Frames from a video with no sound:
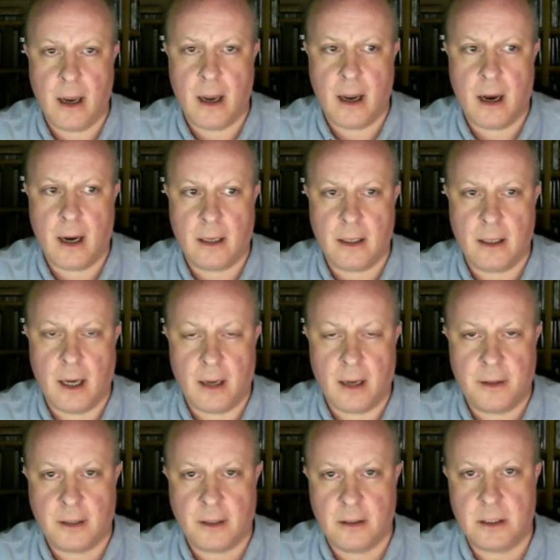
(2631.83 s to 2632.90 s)

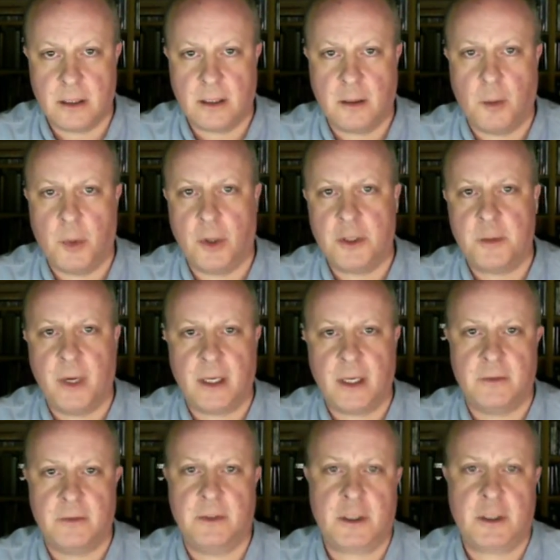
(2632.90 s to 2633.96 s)
there's little
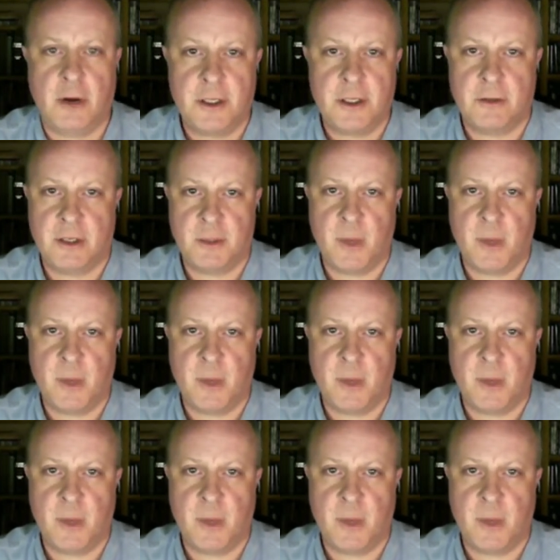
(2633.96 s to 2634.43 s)
prospect of discretionary